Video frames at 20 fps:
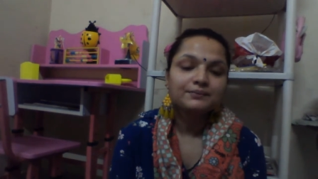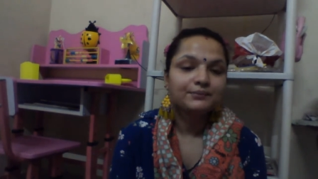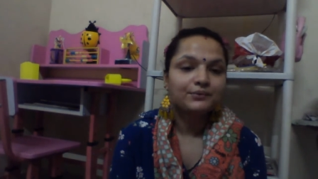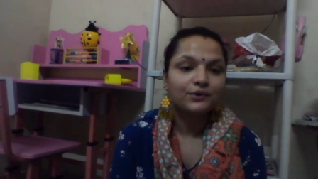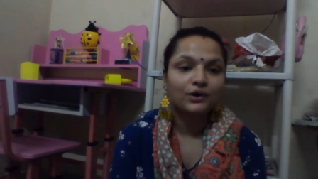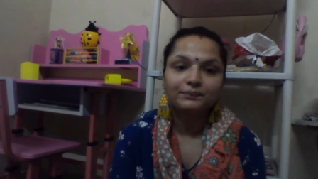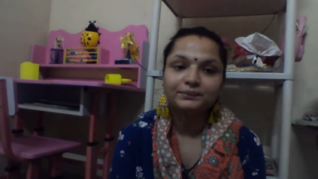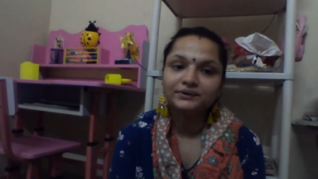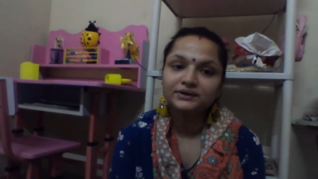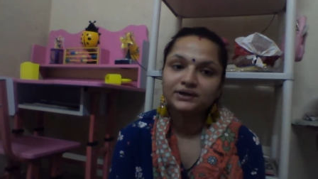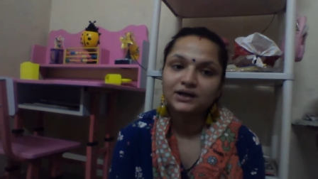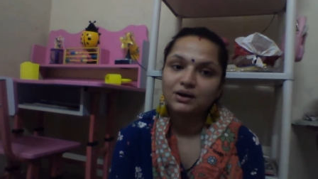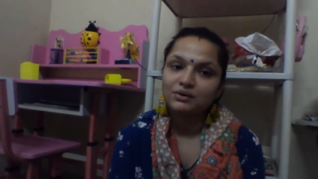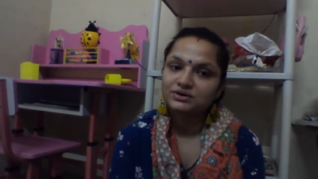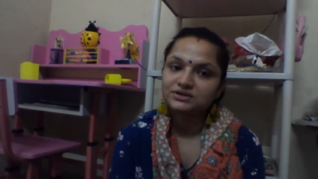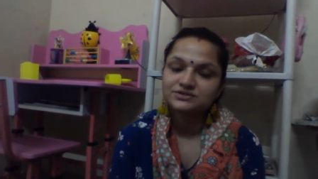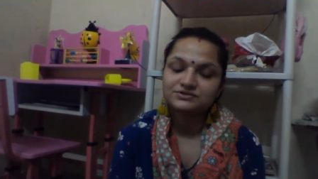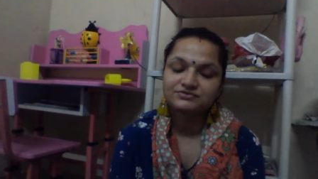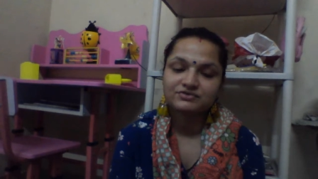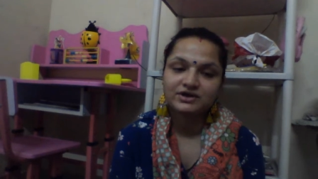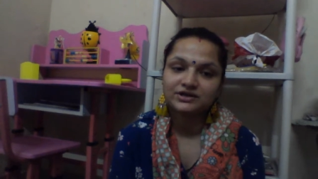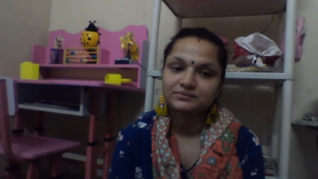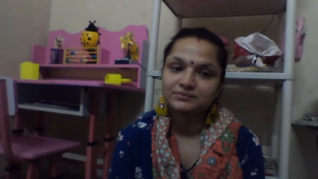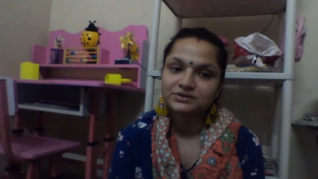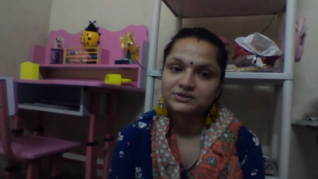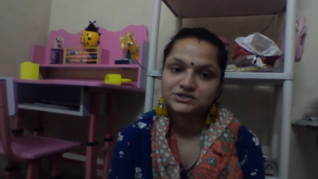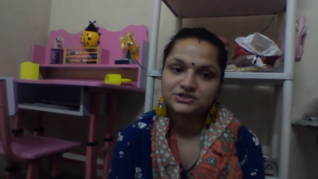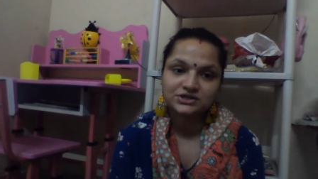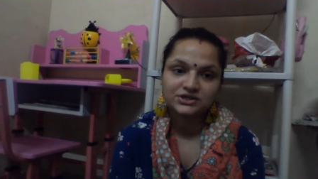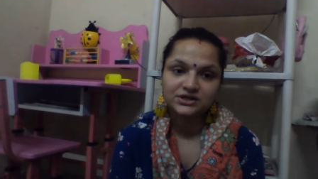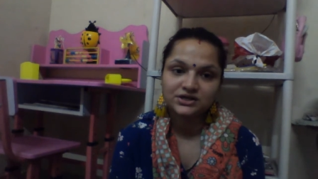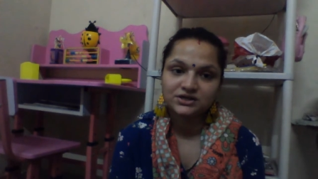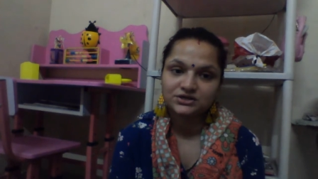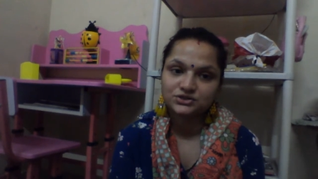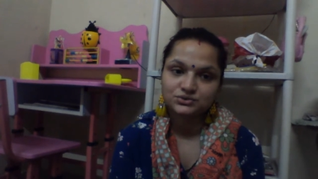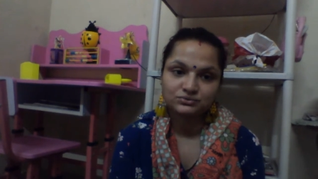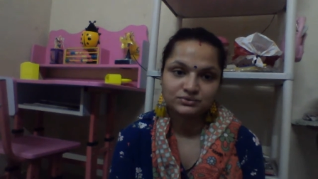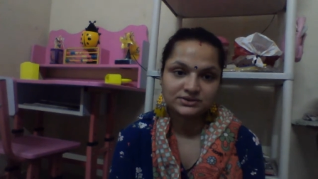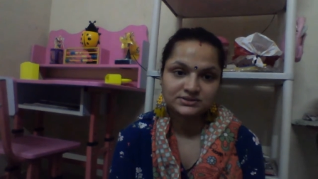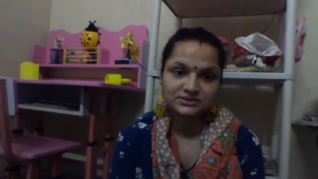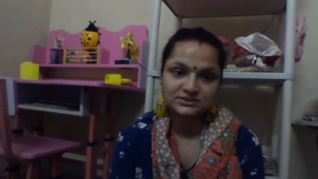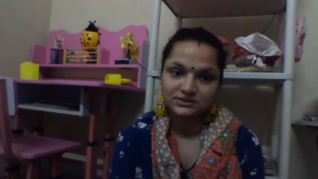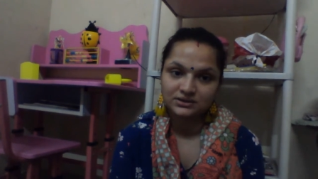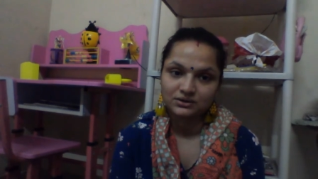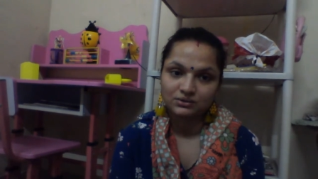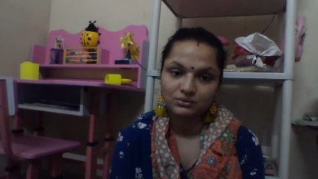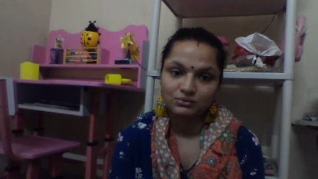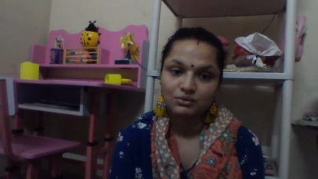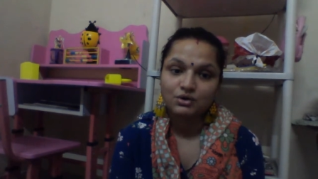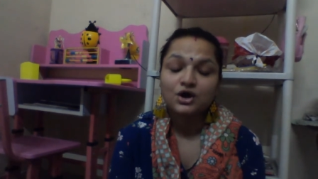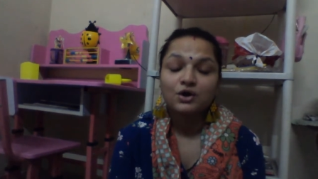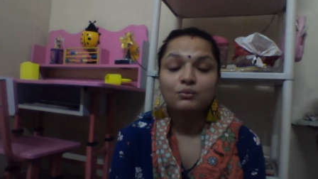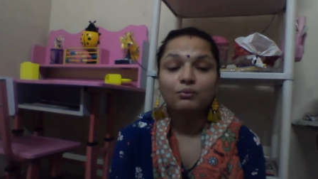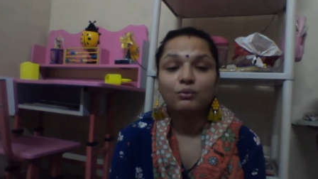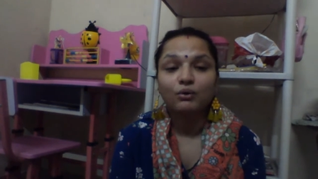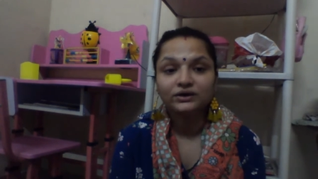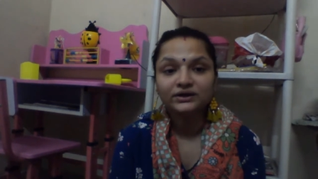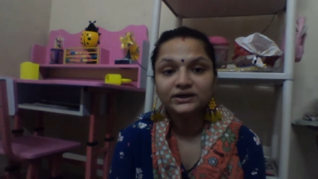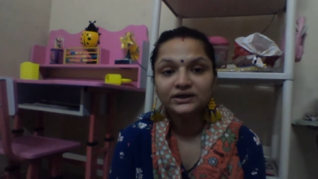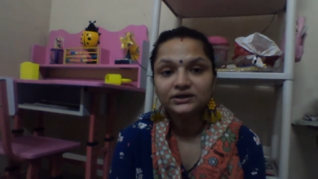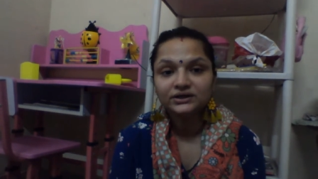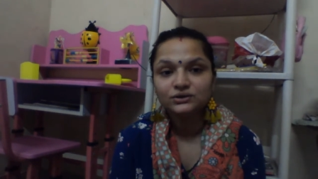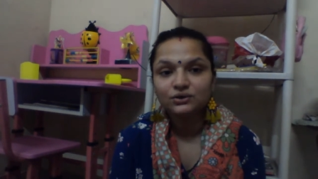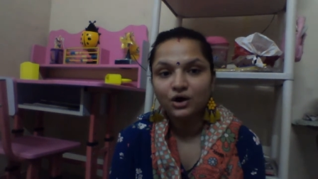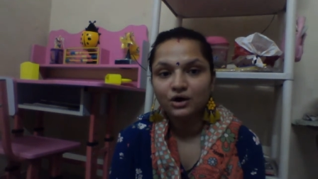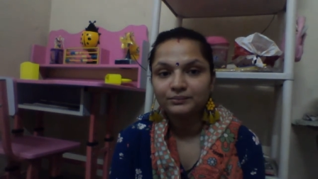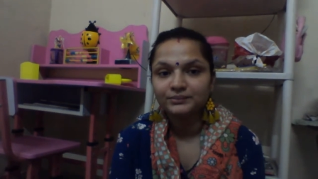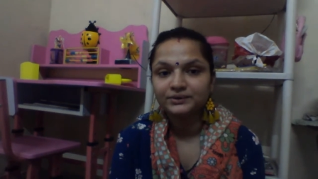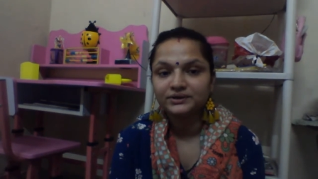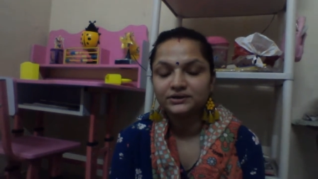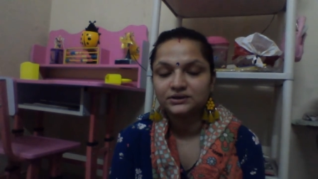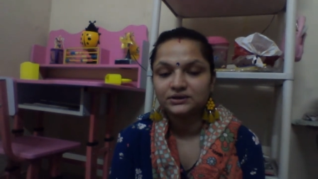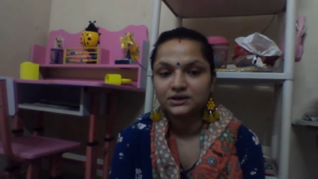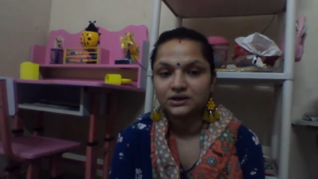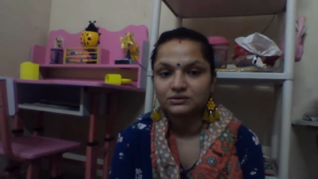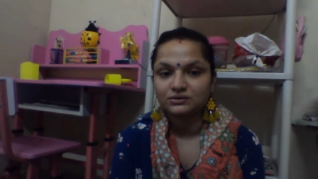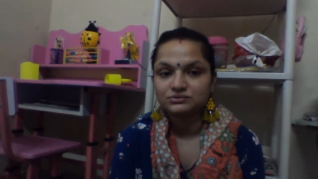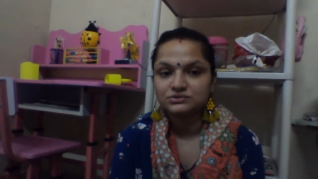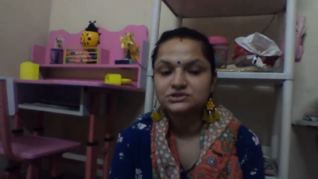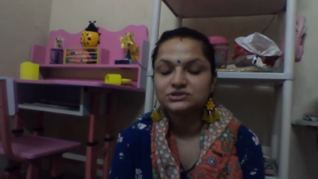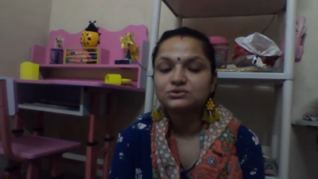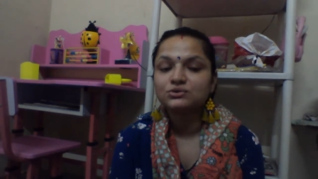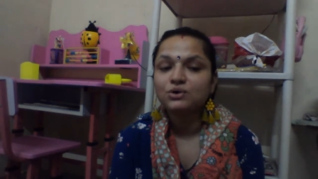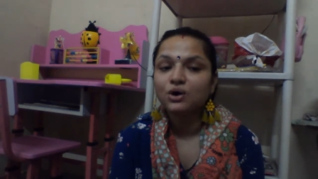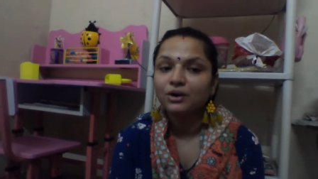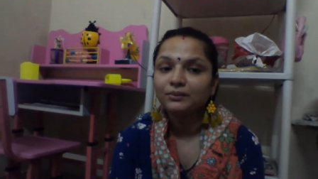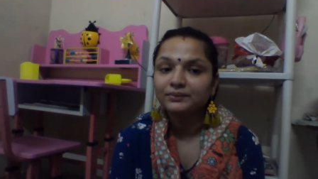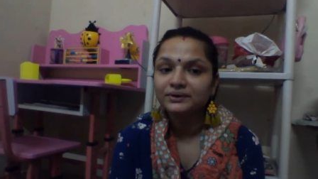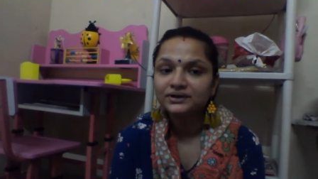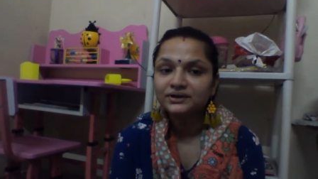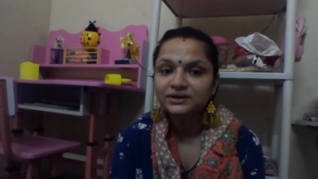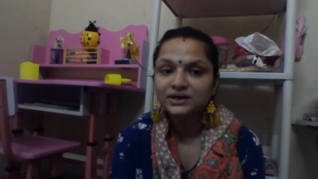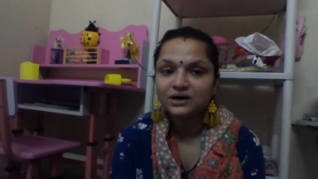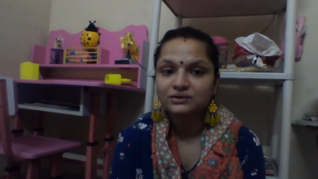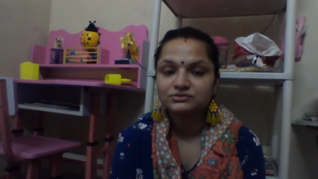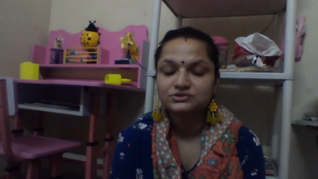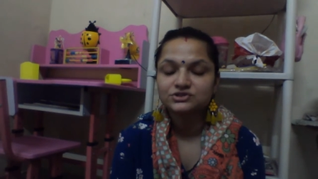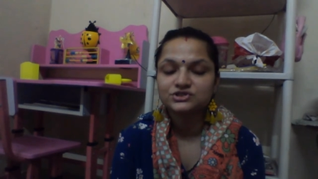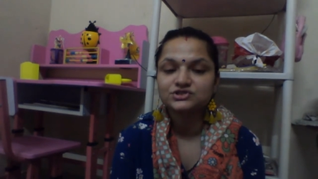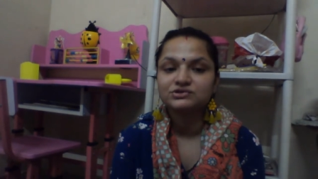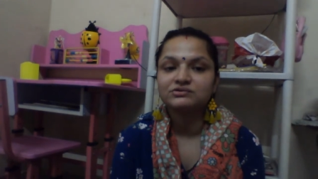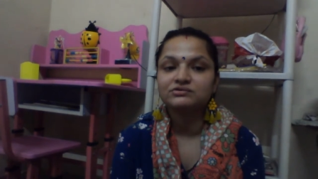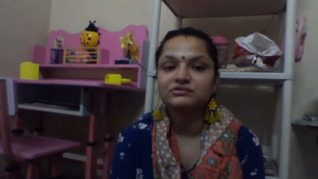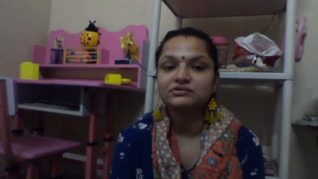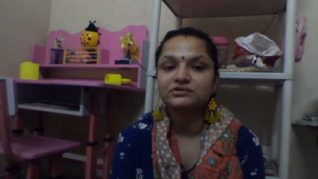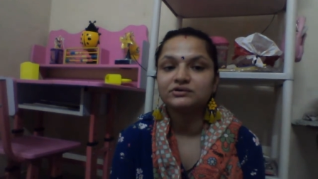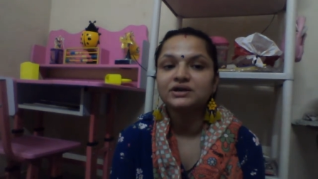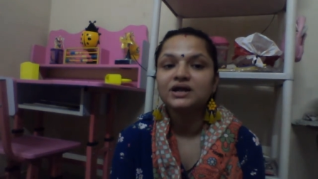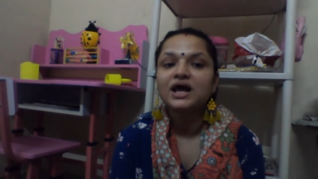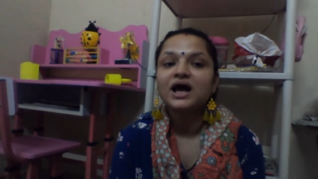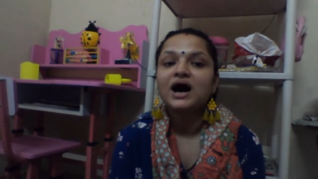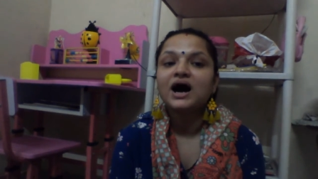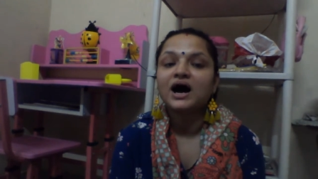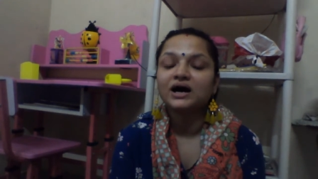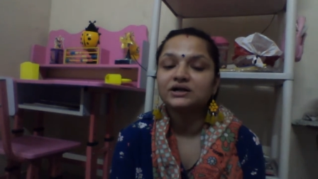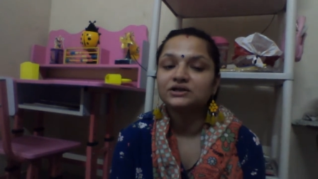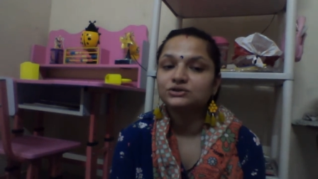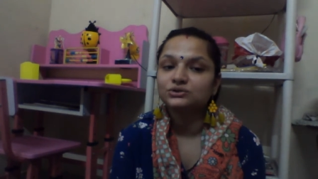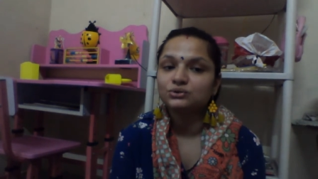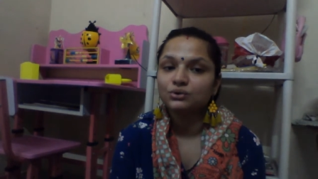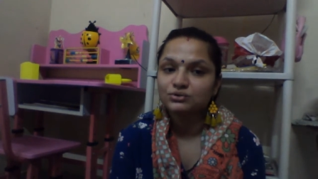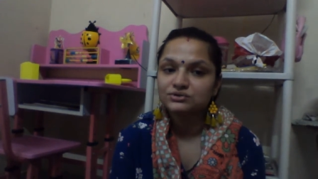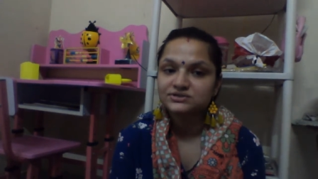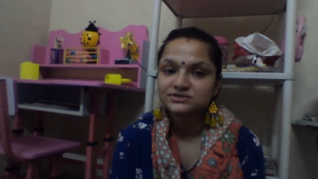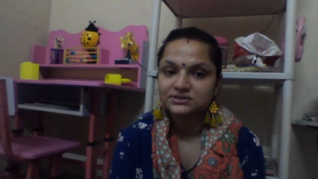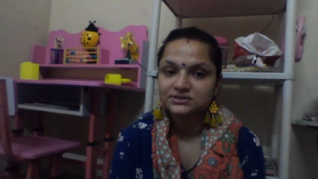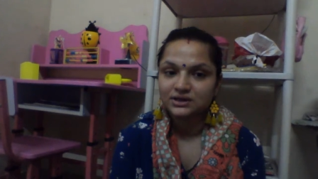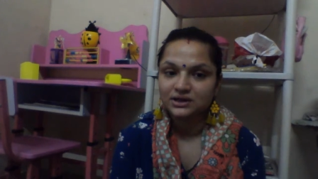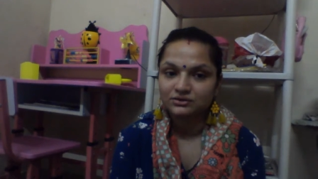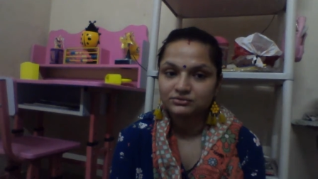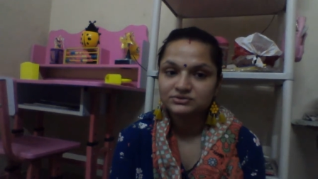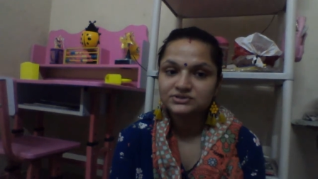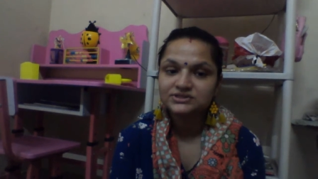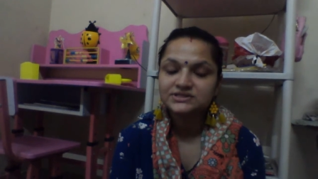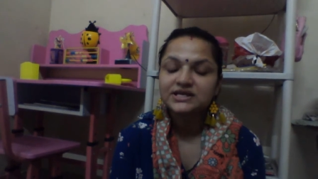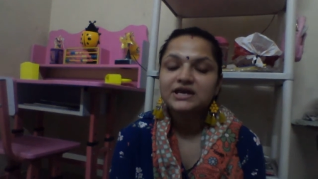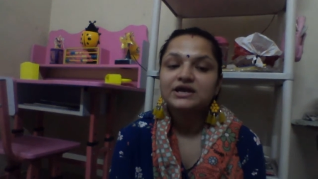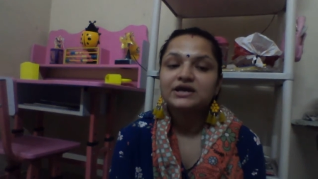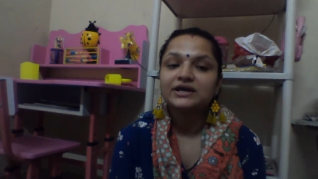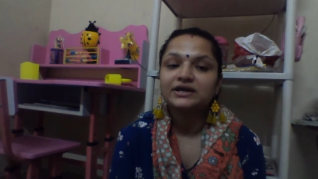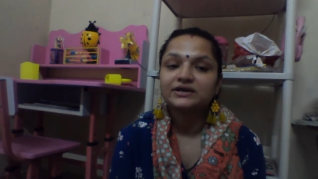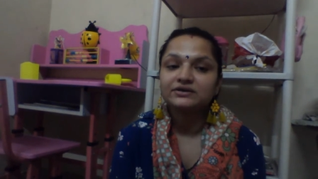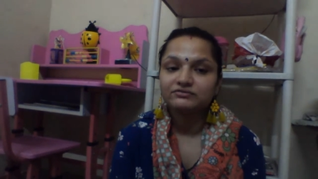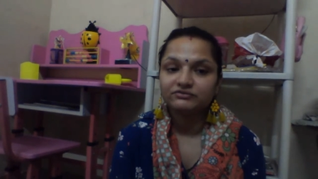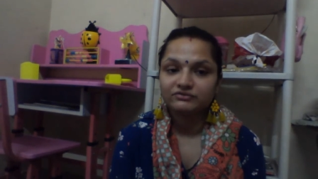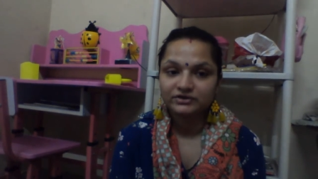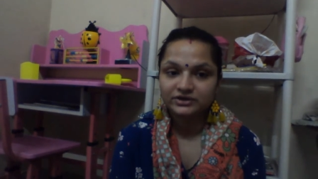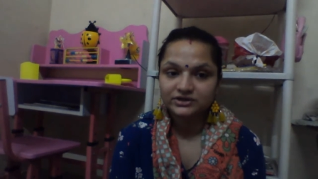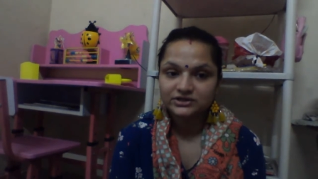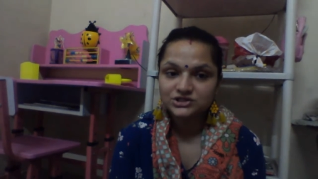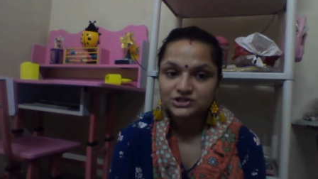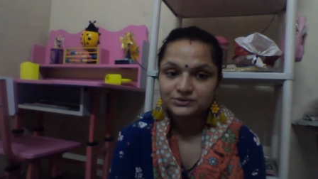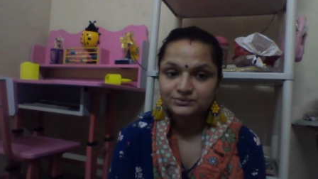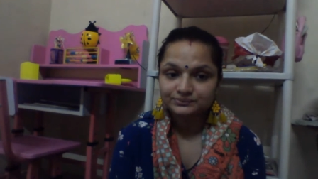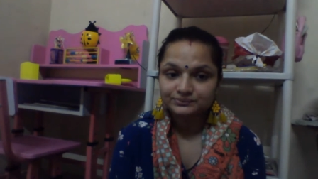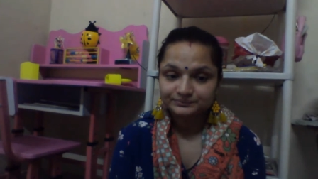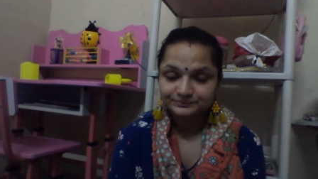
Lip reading: Proper noun is very much clear to us now. What are common nouns? Common nouns, children, are those nouns in which